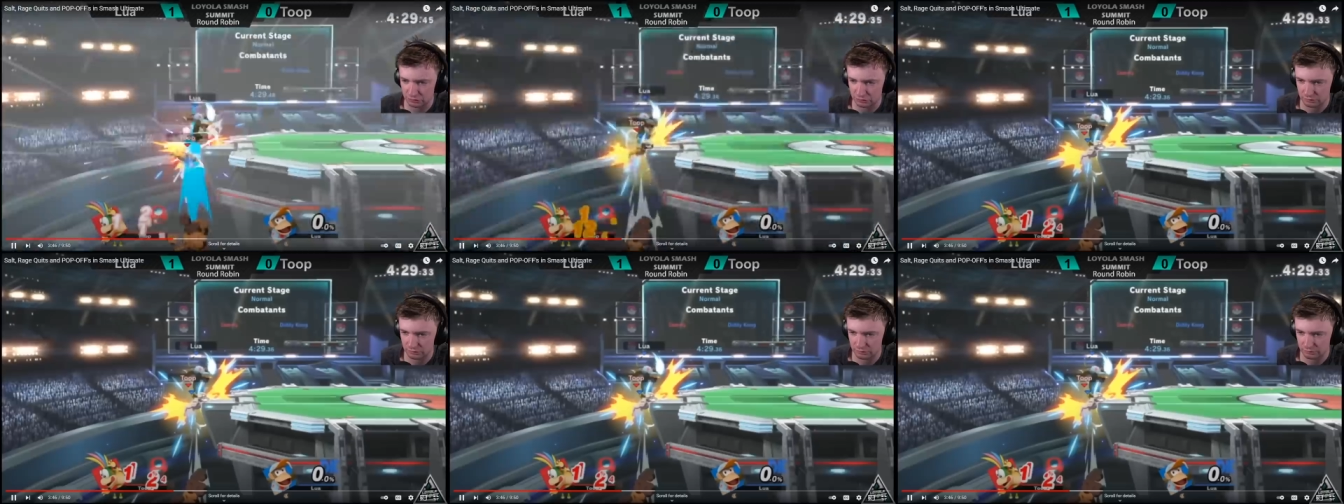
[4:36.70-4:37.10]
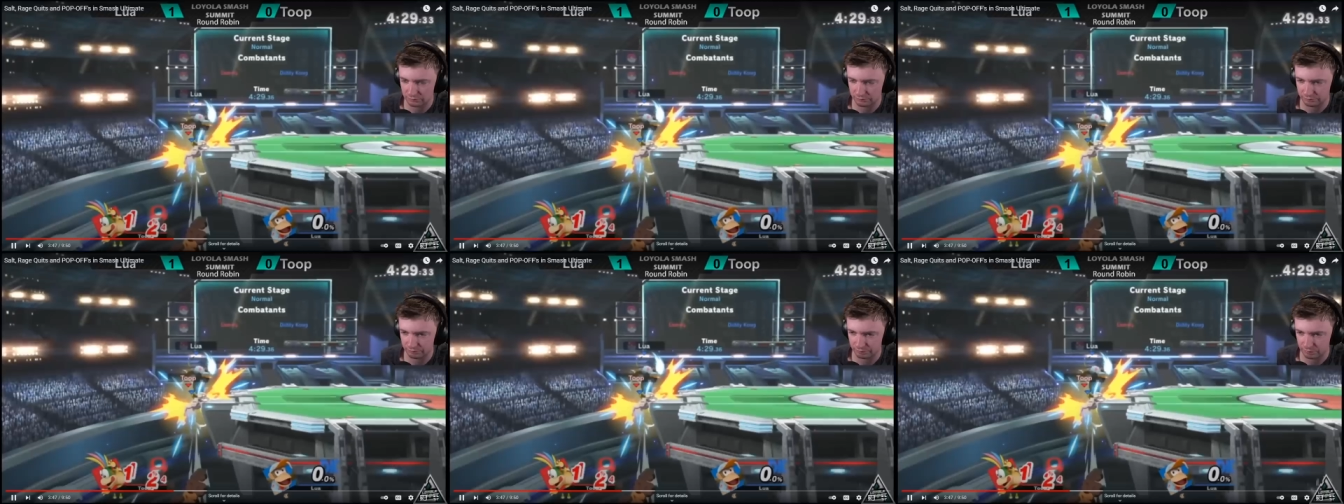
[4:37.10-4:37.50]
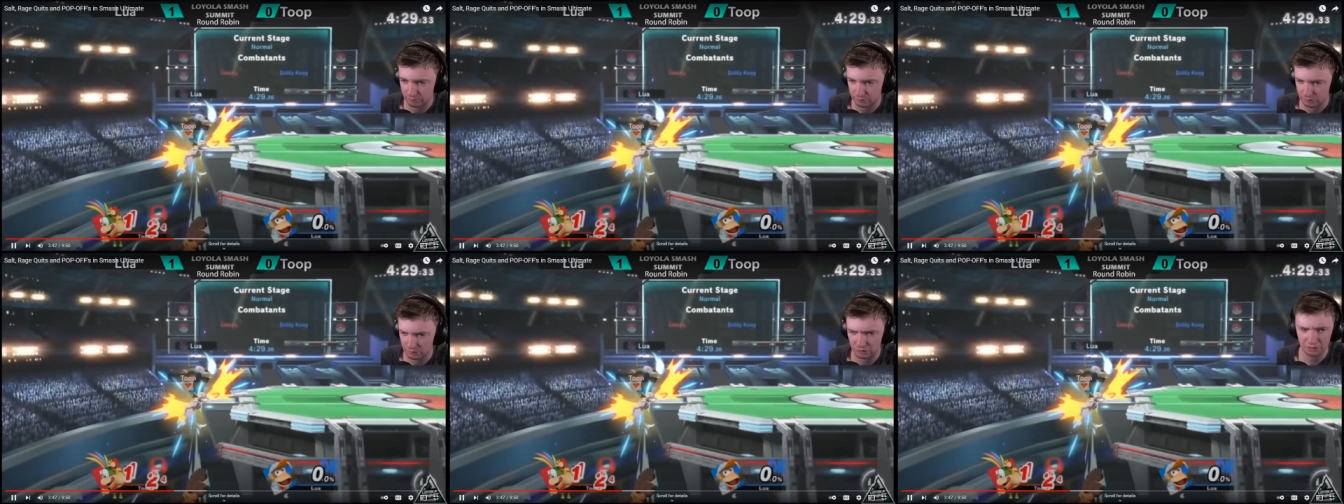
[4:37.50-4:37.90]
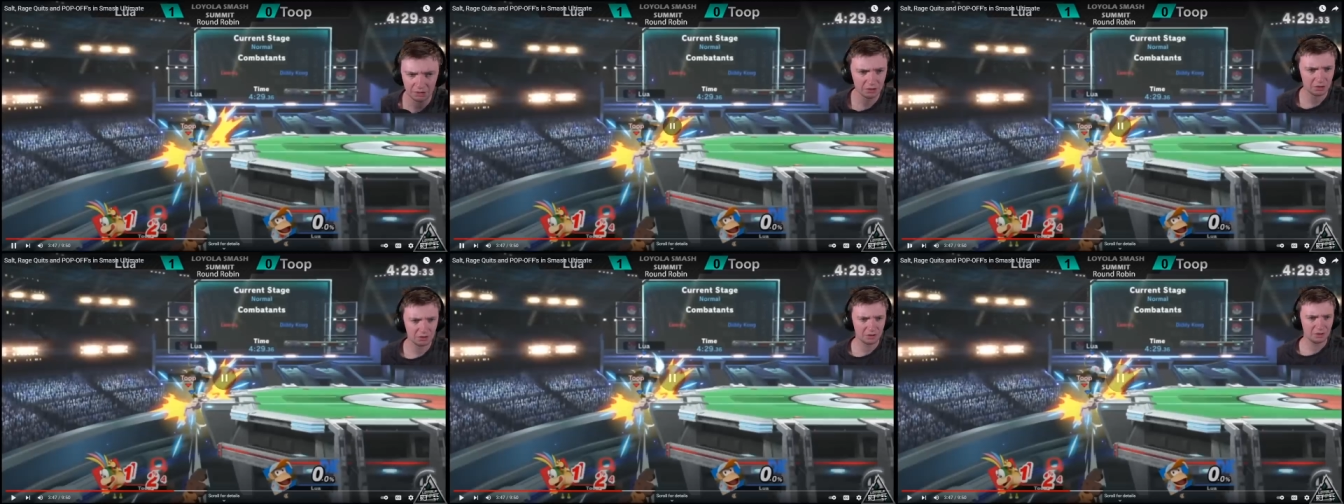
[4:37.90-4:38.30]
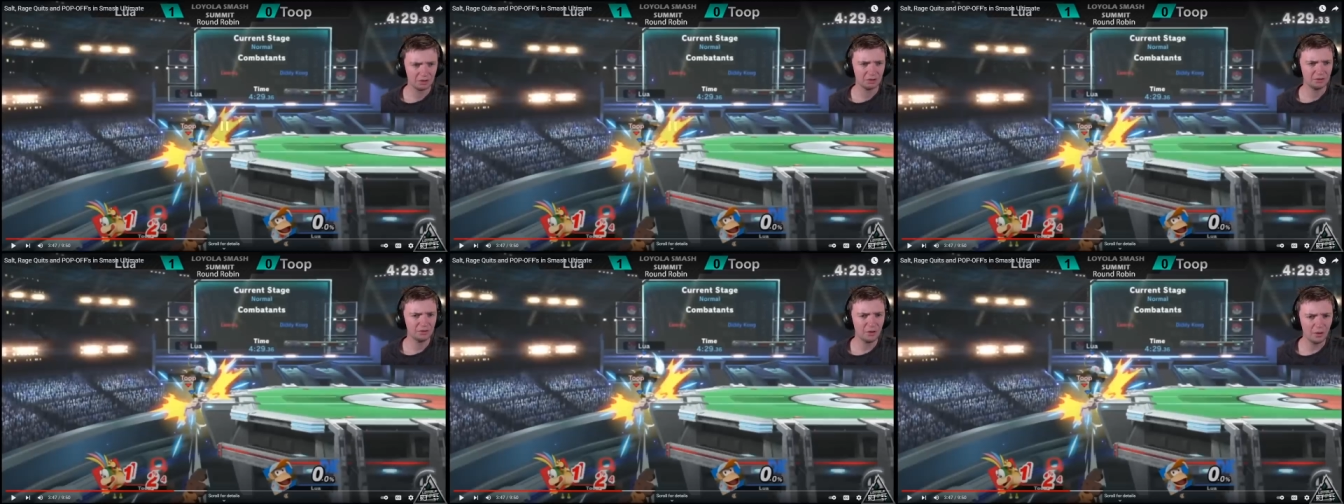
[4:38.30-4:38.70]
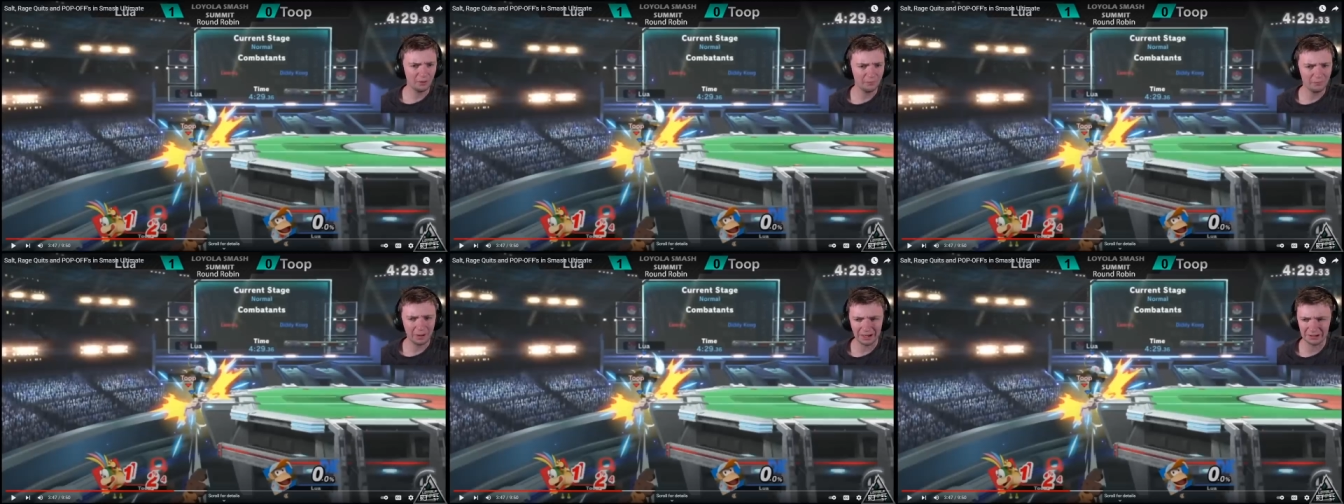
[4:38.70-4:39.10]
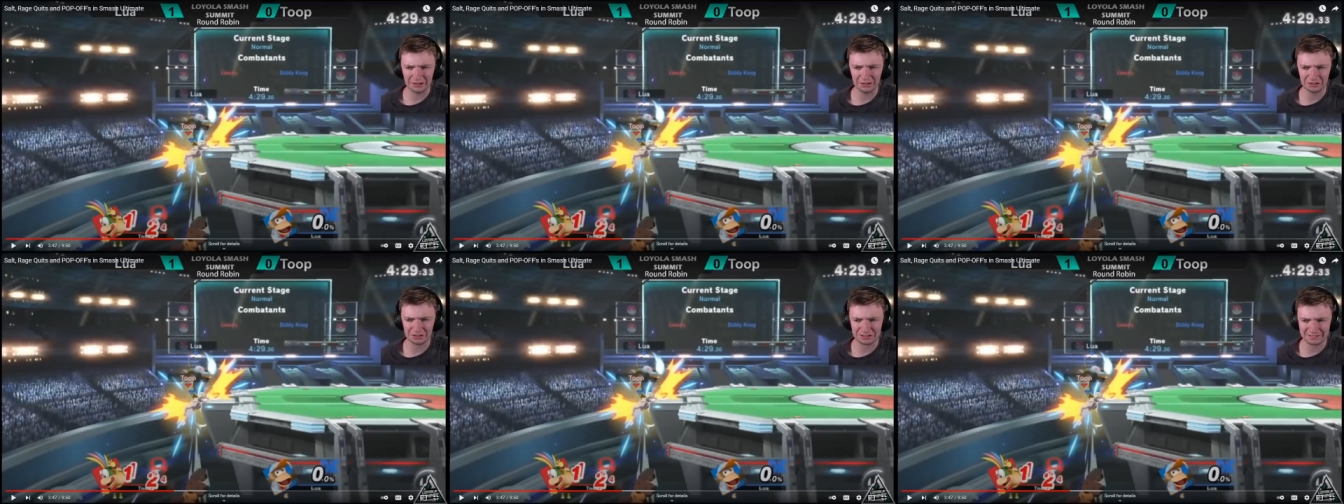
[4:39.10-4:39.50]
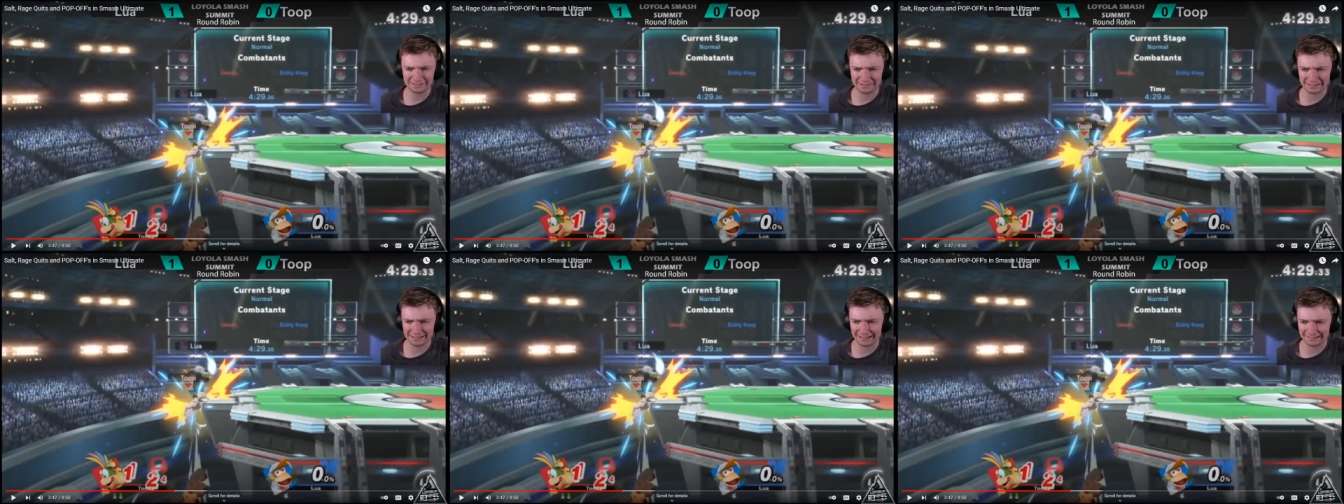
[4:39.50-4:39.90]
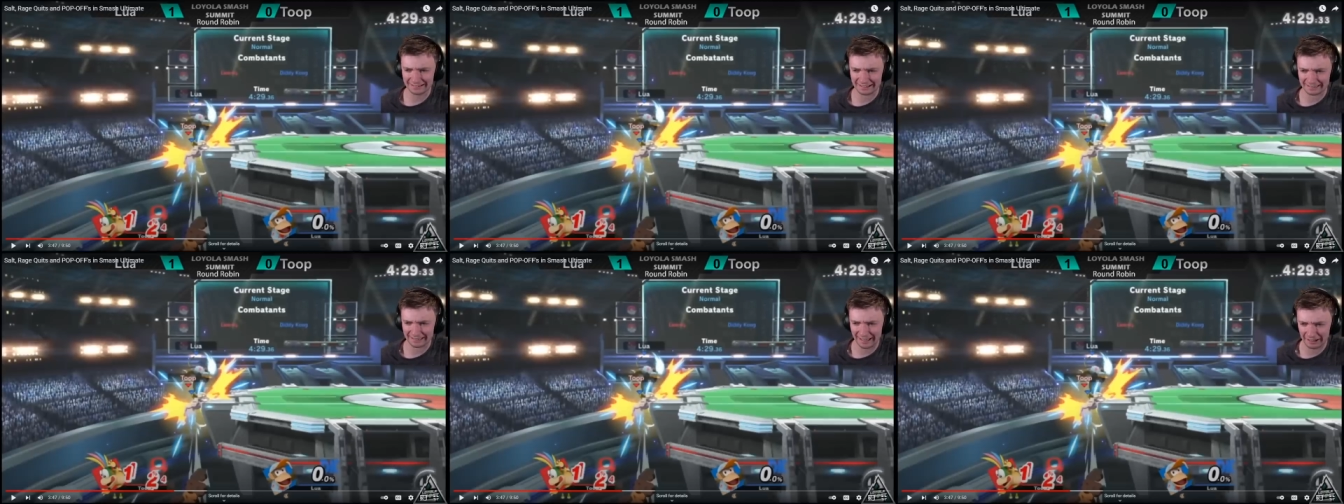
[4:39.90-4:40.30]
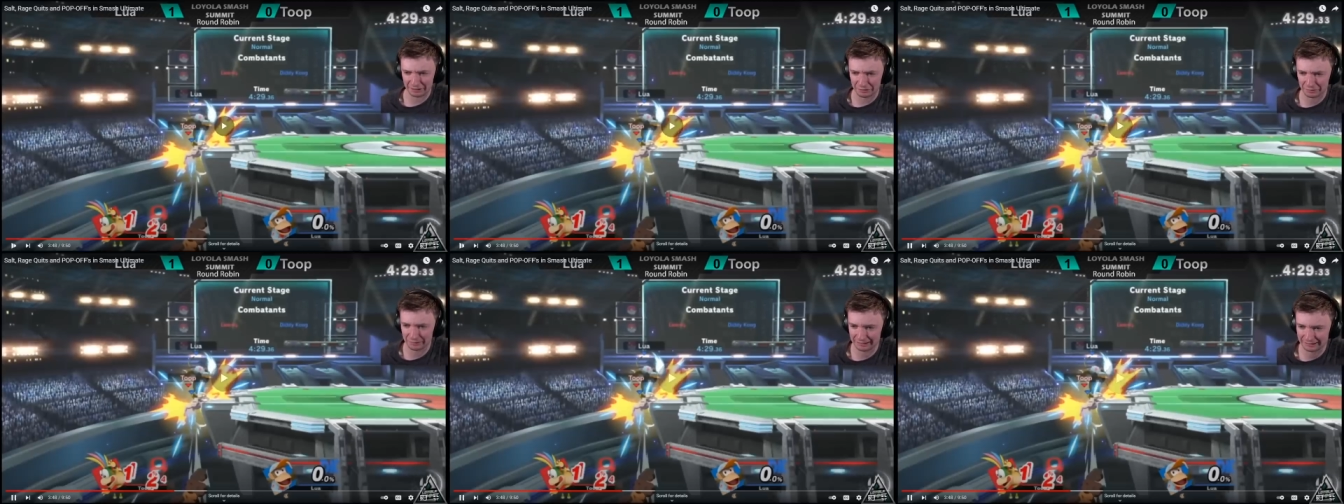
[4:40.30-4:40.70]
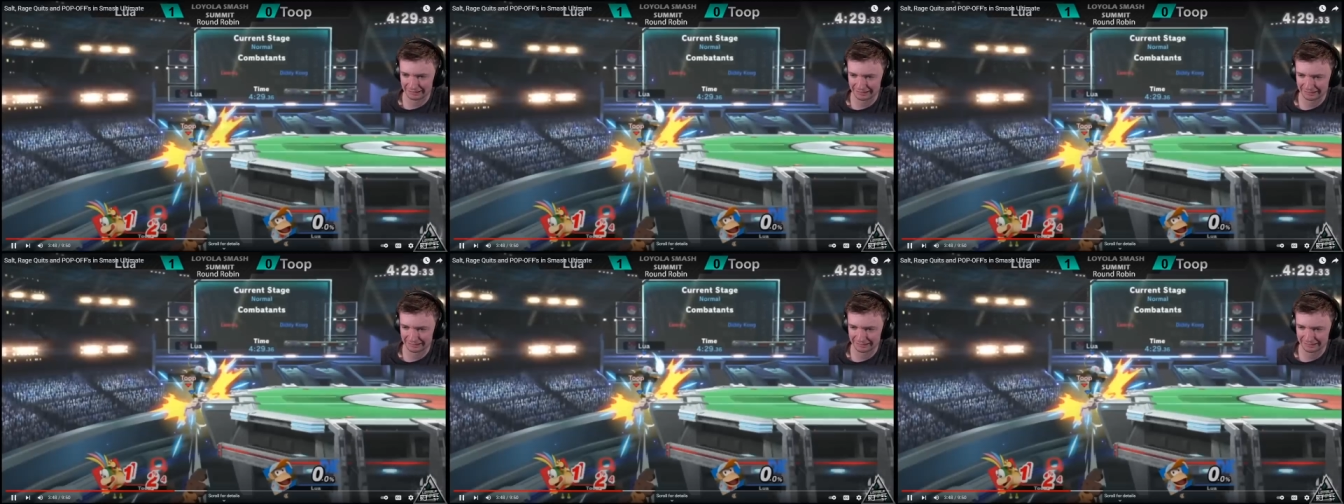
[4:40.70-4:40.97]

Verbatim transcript: Oh! No way you disconnected that quick.